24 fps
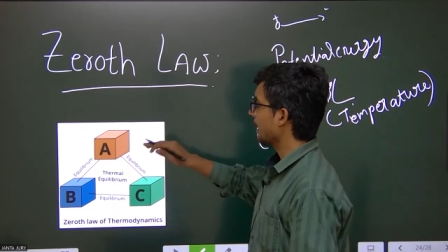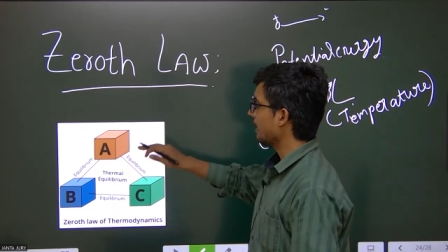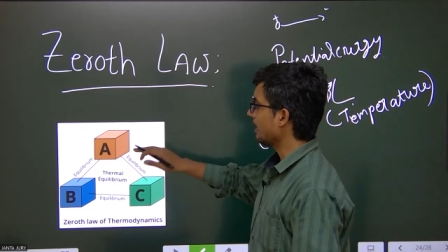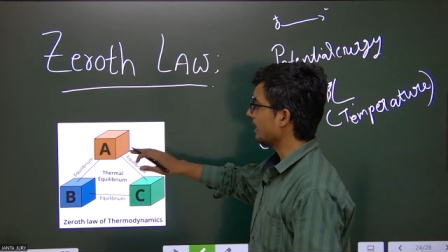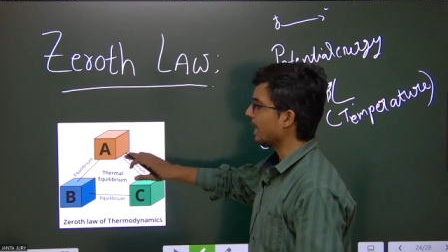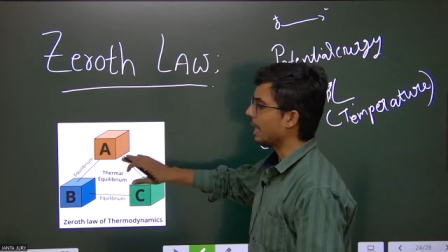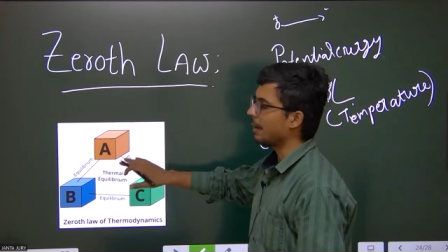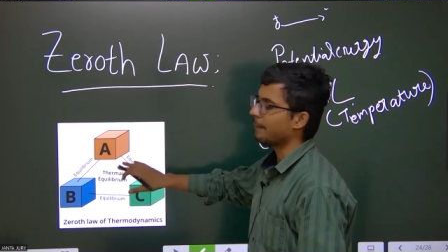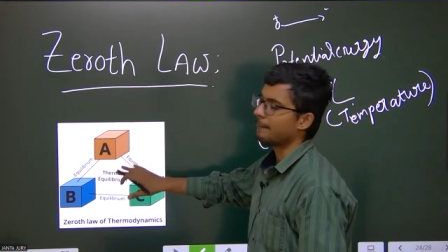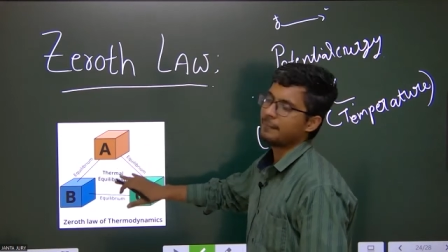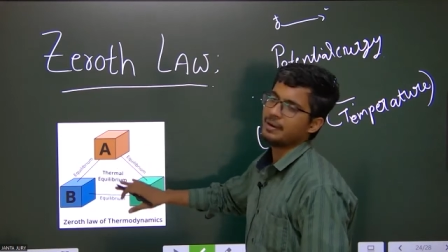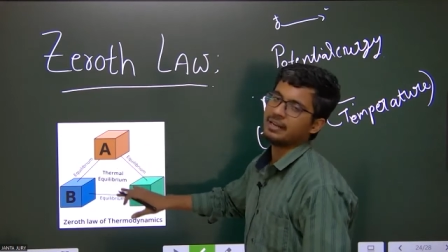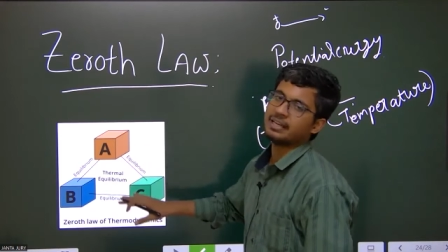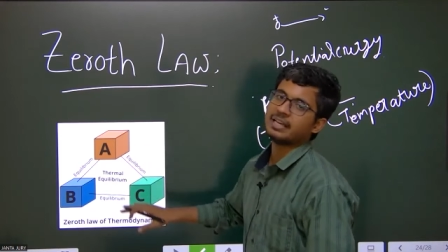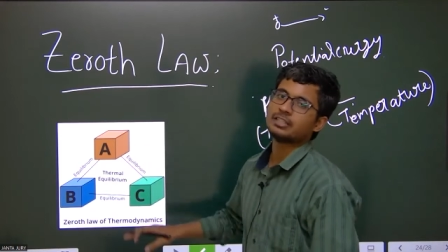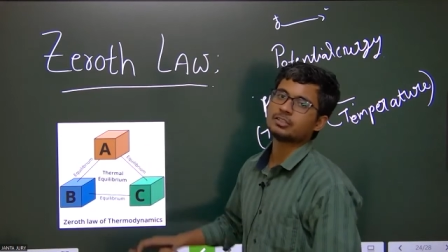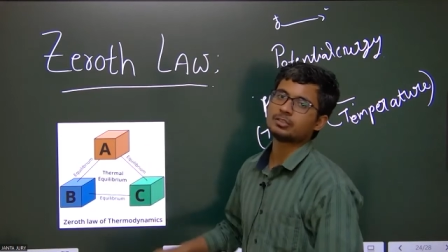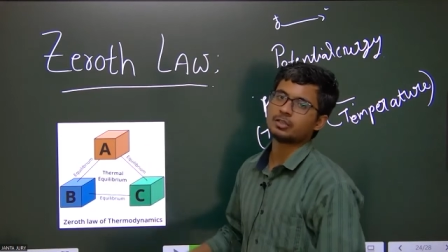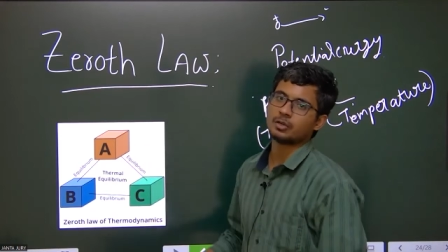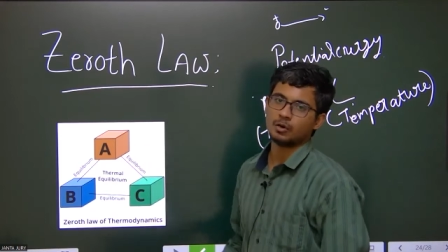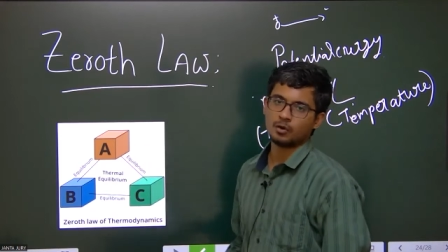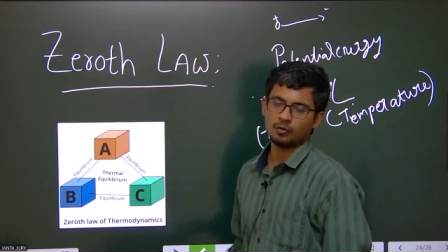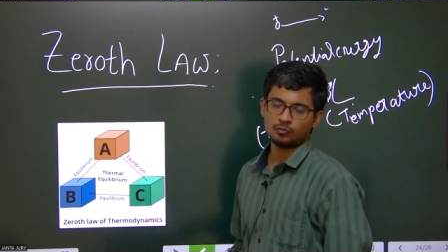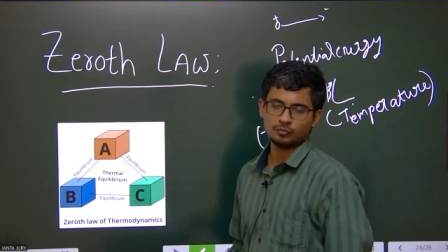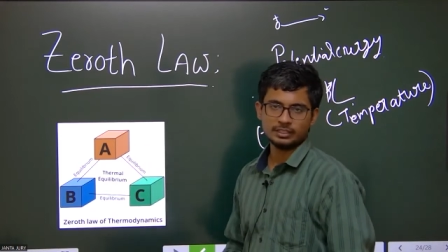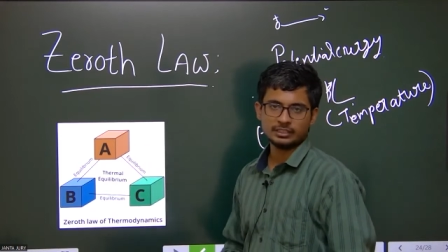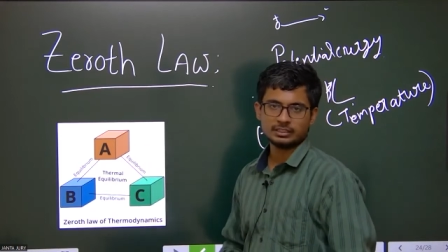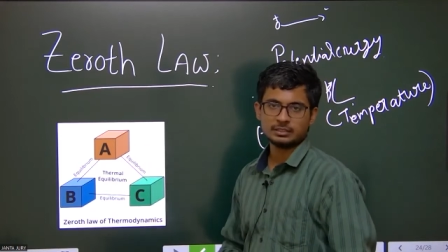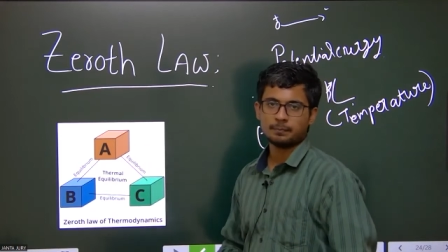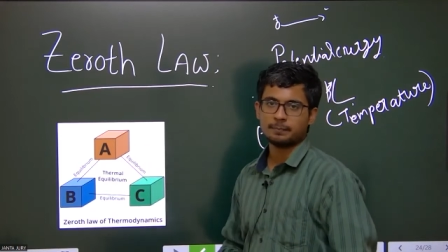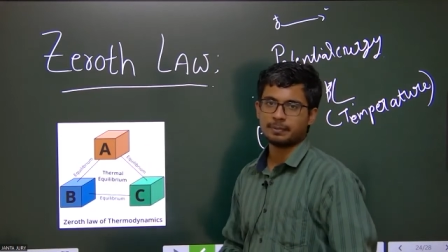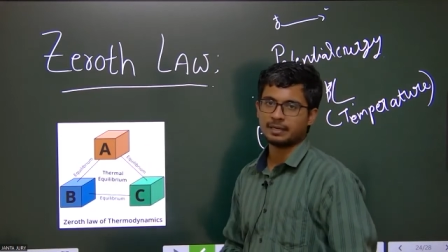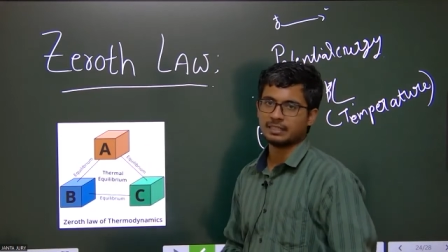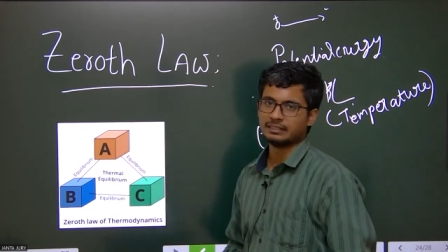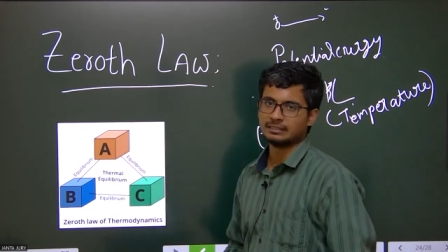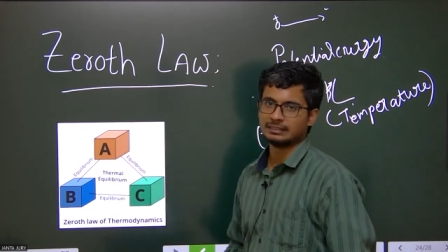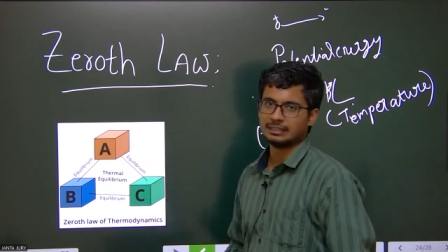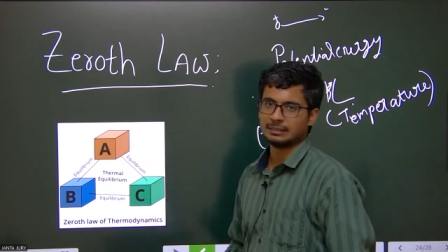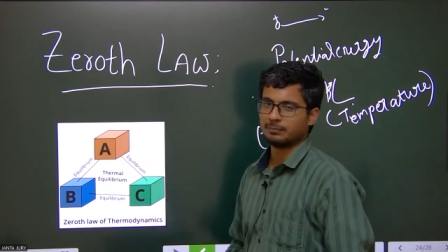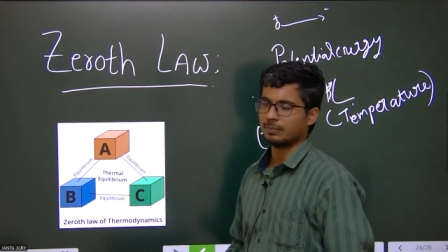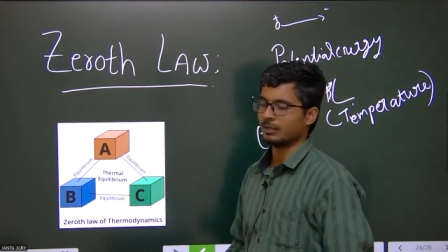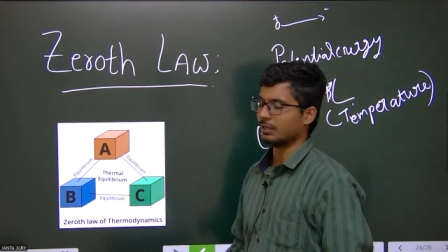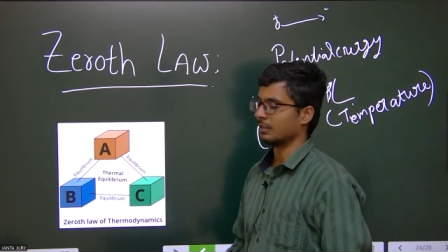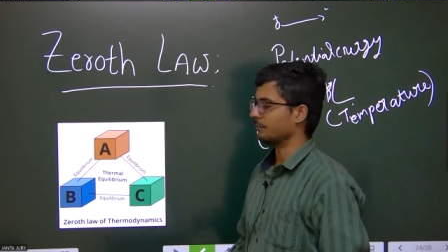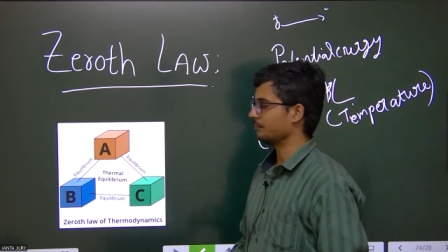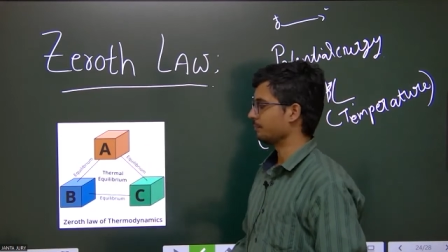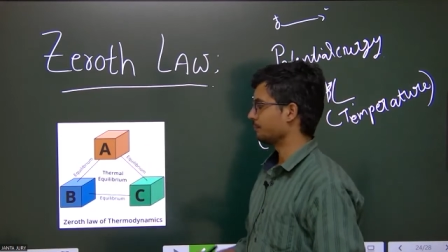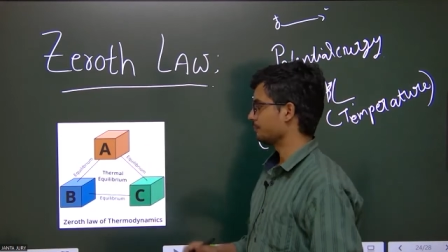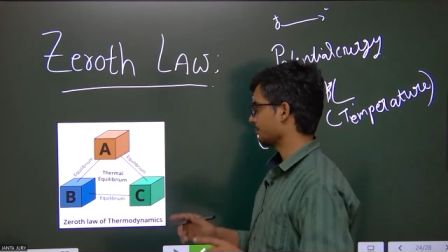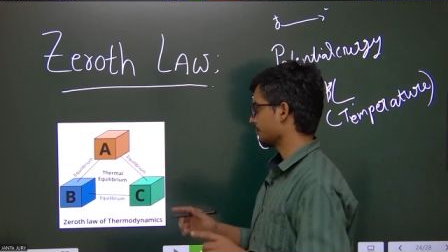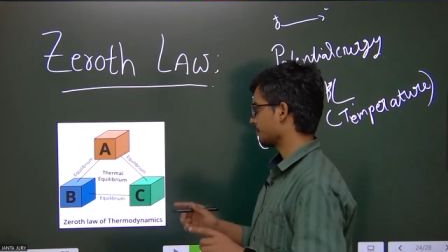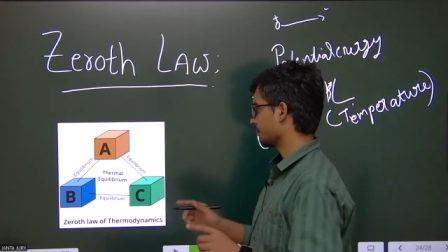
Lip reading: An application of this principle.